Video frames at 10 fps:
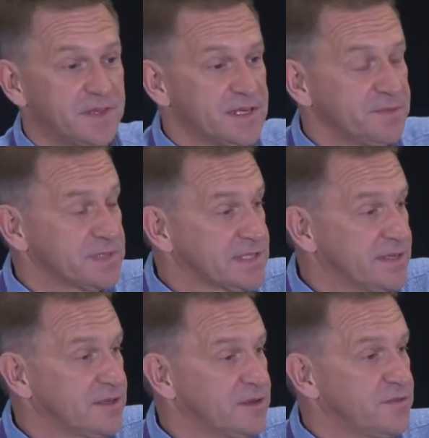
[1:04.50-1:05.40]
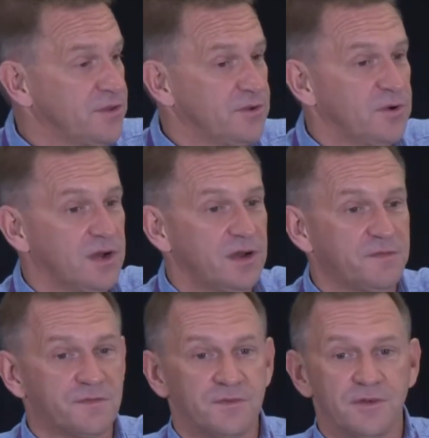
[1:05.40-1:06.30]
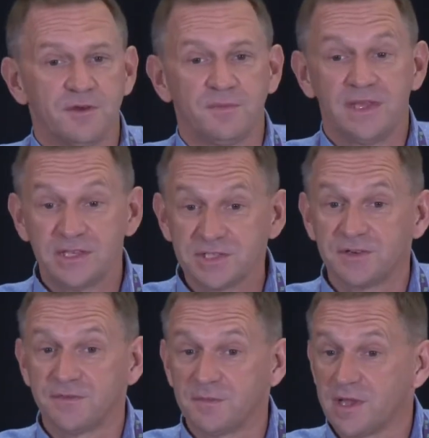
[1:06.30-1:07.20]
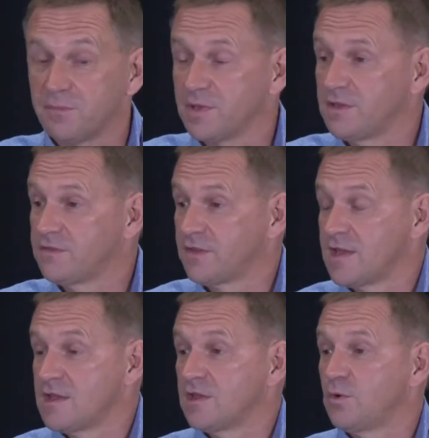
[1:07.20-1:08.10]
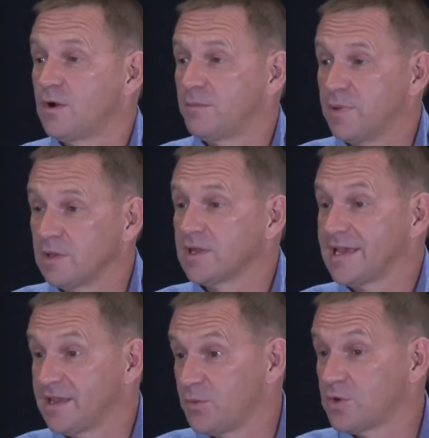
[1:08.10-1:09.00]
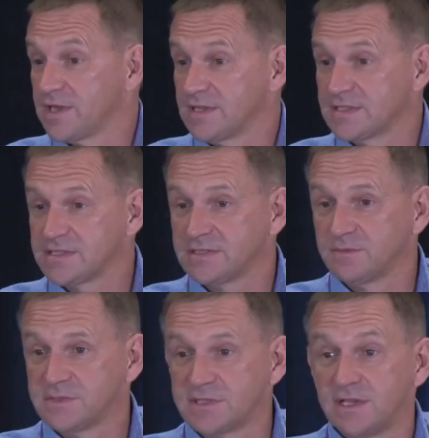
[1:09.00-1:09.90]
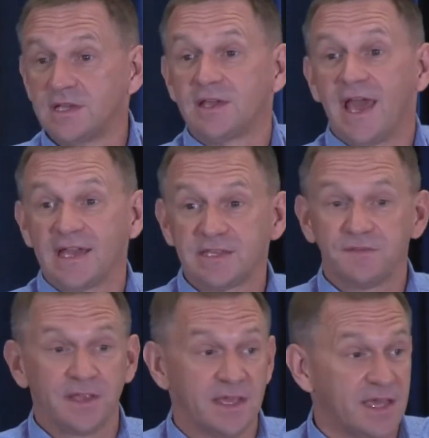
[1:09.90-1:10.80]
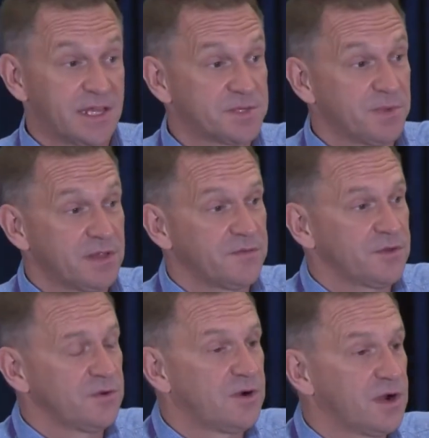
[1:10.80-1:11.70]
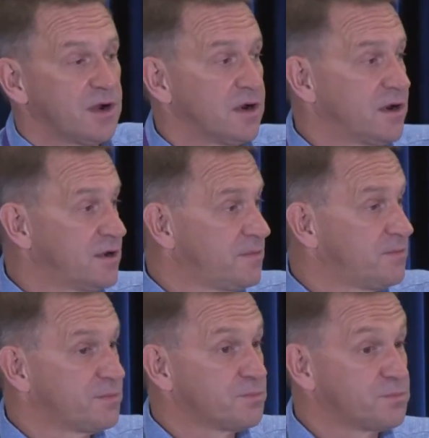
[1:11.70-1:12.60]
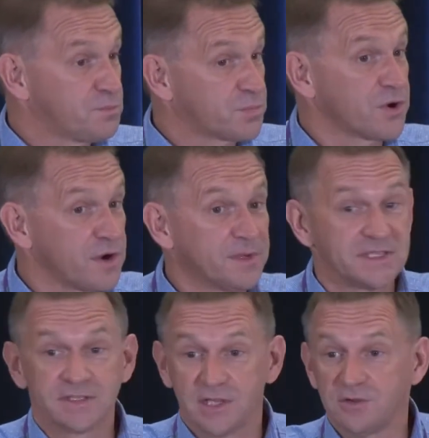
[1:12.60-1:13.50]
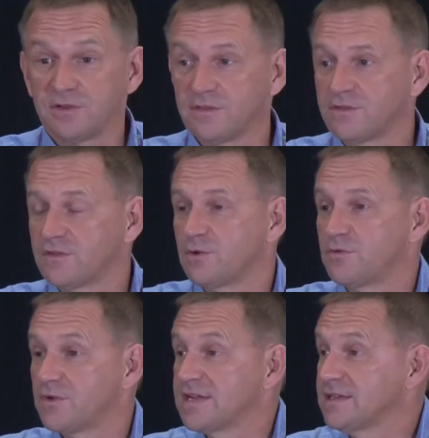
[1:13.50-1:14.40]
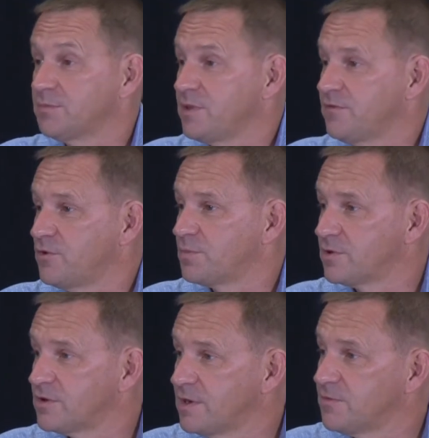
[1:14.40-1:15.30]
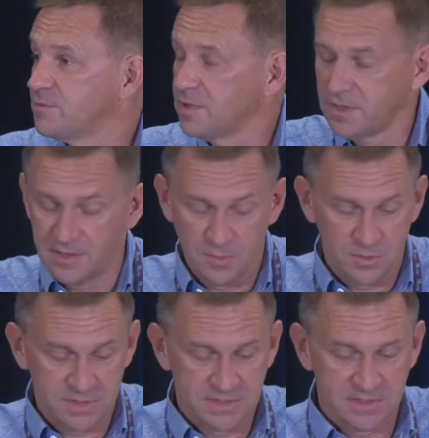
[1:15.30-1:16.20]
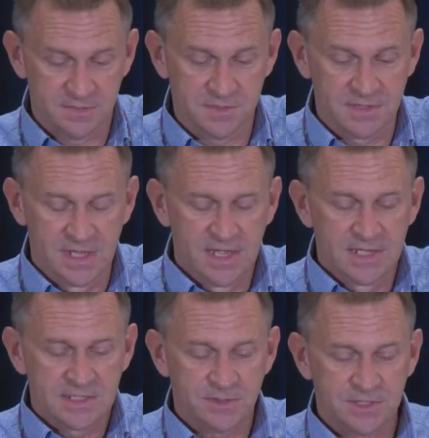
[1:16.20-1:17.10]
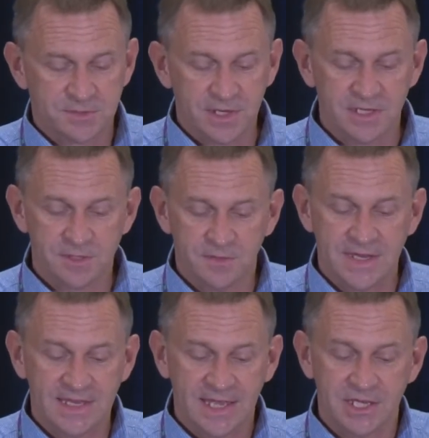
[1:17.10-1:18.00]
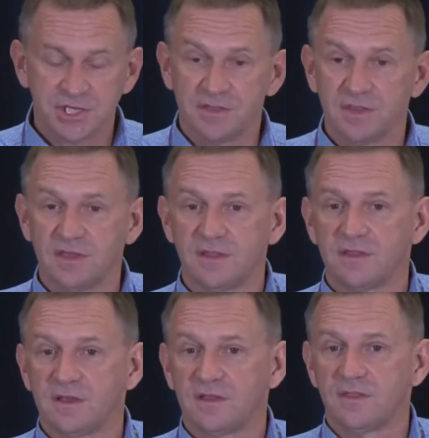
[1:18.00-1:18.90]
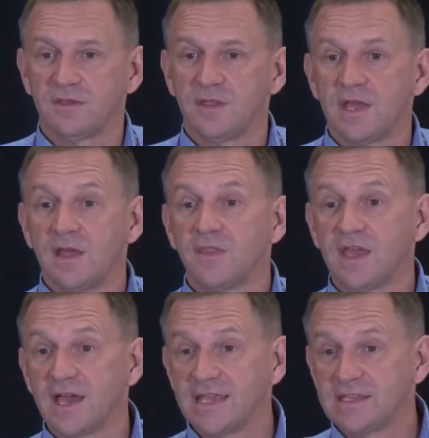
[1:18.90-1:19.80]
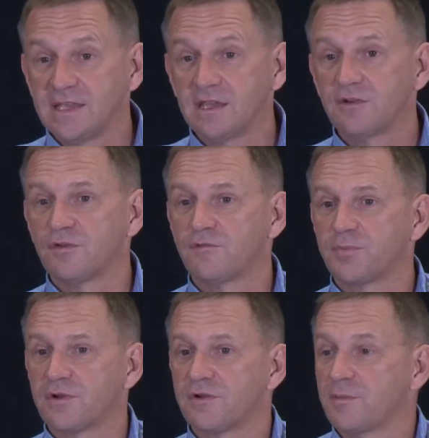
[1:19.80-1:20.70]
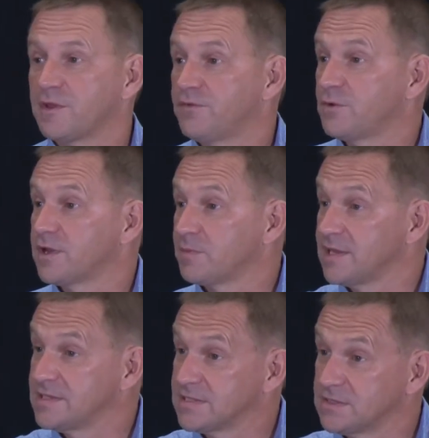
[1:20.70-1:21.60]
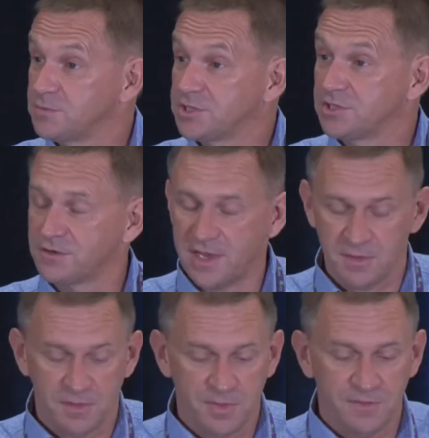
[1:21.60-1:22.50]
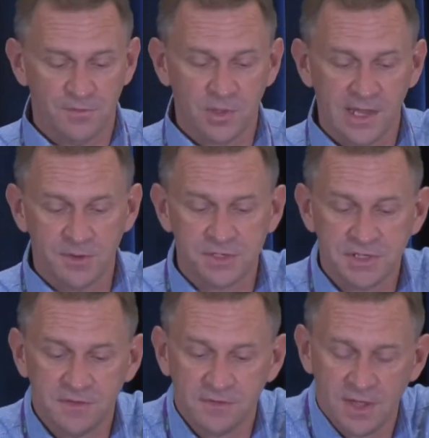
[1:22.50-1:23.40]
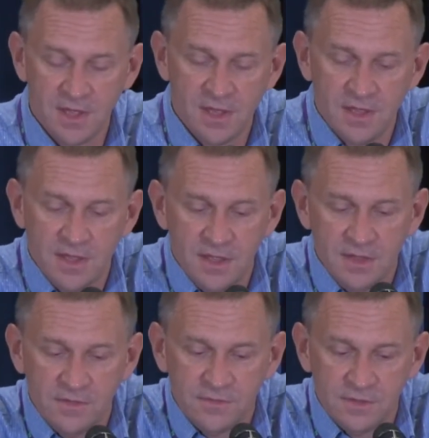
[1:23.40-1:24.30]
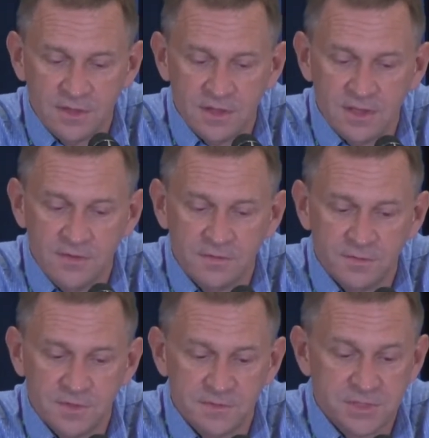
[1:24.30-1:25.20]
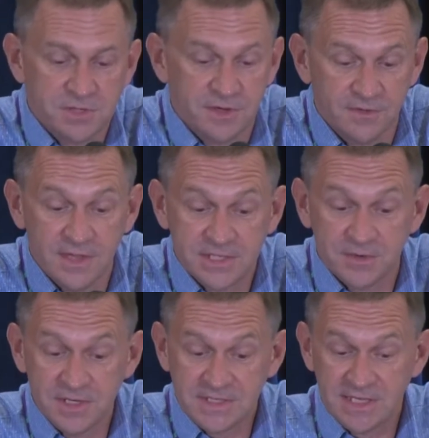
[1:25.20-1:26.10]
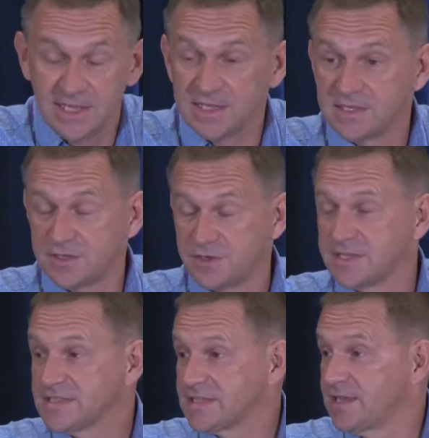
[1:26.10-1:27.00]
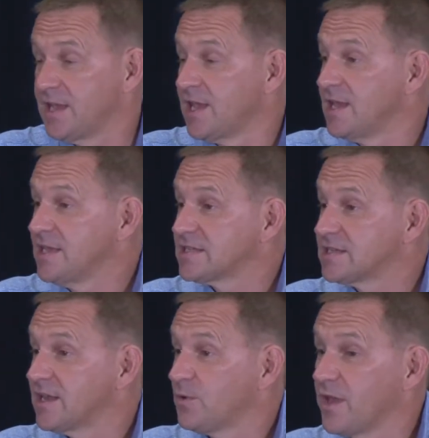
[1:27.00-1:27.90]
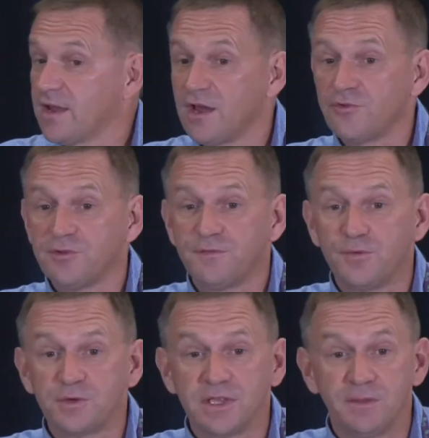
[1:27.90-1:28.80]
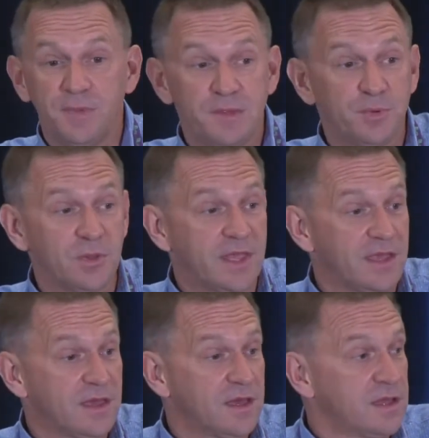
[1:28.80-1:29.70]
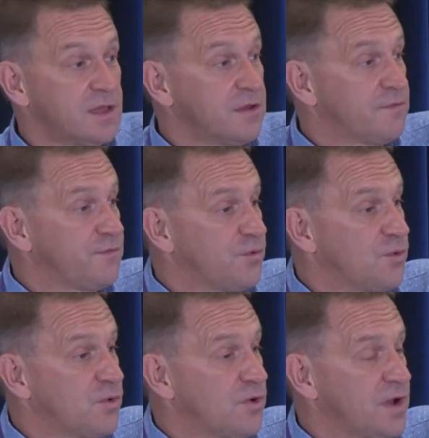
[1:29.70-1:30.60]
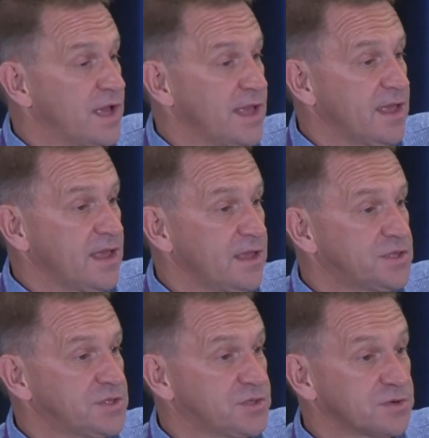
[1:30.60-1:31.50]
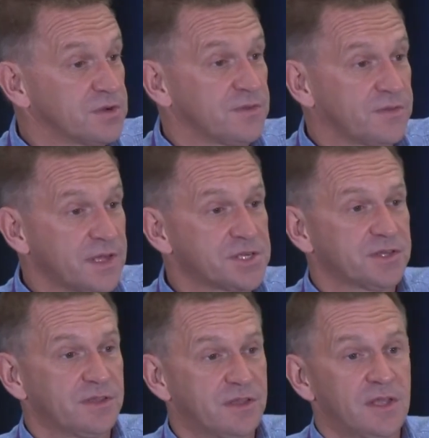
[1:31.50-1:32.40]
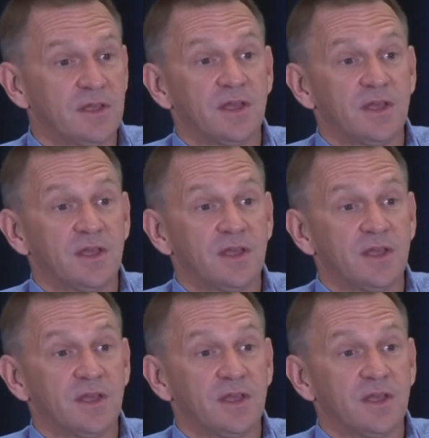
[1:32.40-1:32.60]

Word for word: 90% of you are from industry, from companies who are building networking systems, actively engaged. Many of you are programmers, coders who are writing P4 programs, building network systems. So it's really sort of an indication that the, that the idea of programming forwarding planes is maturing, the P4 language is, is, uh, is, is maturing. So that's great to, say, great to see. Yesterday we had 140 people here for a tutorial session,